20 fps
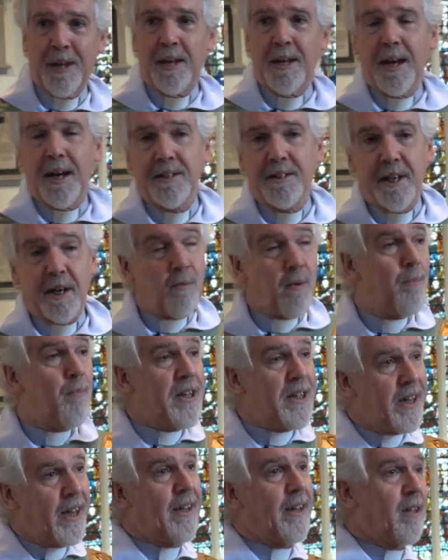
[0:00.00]
And so when we
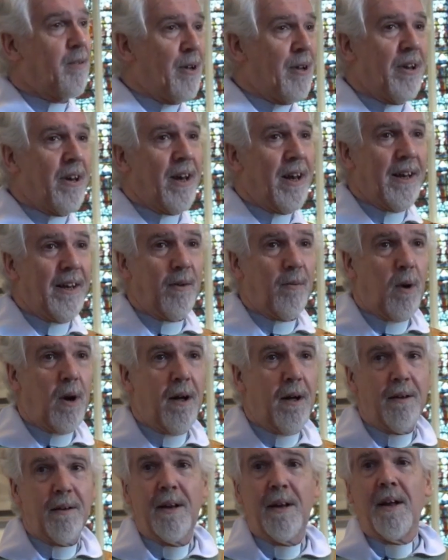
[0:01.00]
take communion in a little
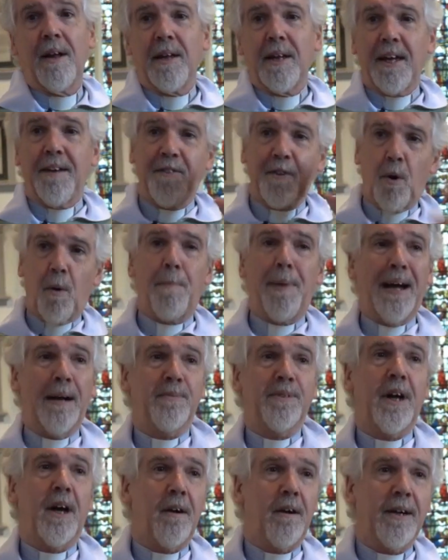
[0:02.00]
while, if you're
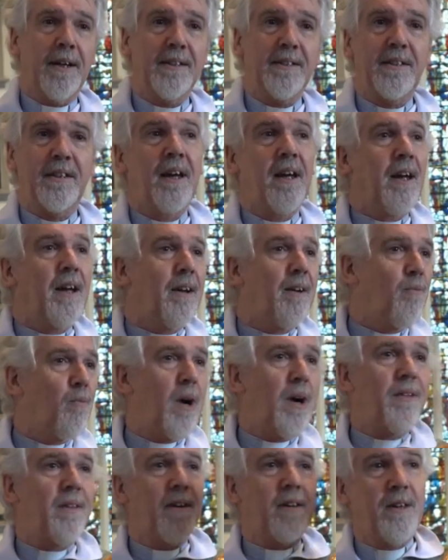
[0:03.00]
baptised,
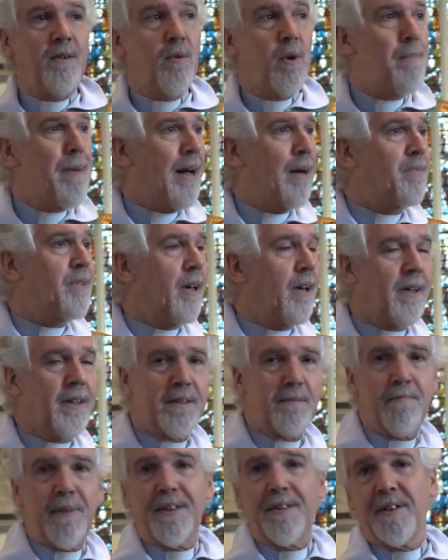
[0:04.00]
whether you were
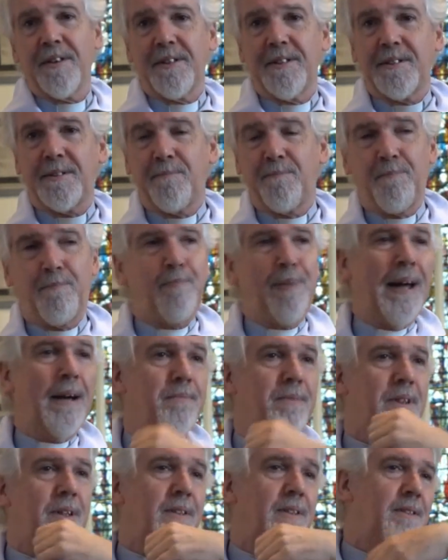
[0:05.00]
baptised Methodist,
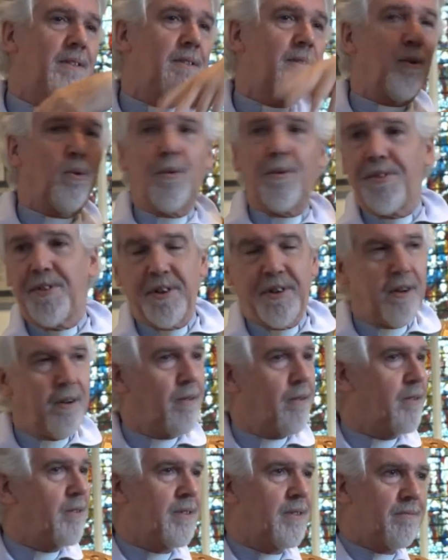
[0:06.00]
Baptist,
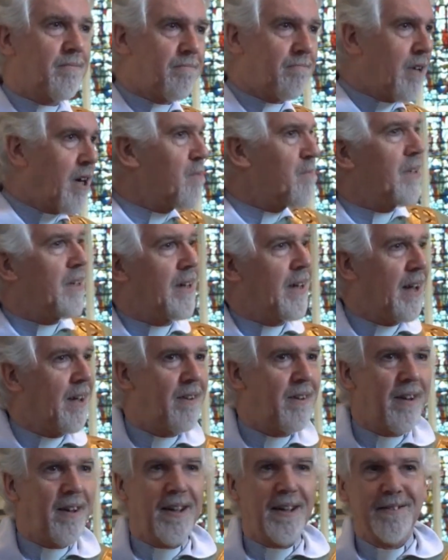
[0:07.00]
Orthodox, Roman
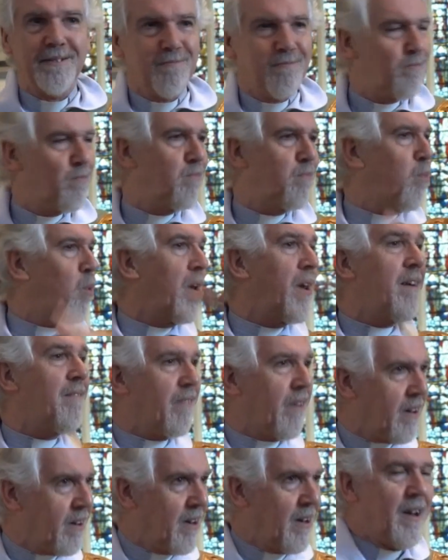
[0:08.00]
Catholic,
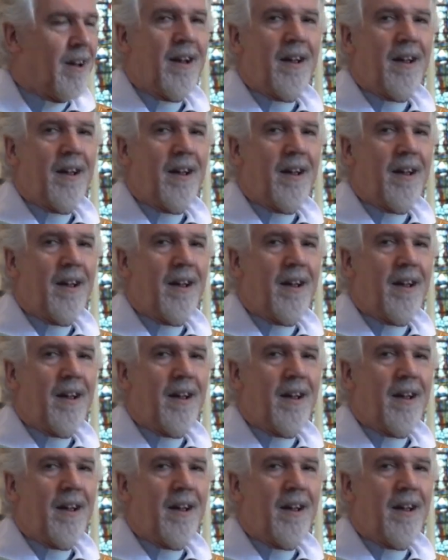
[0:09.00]
whatever,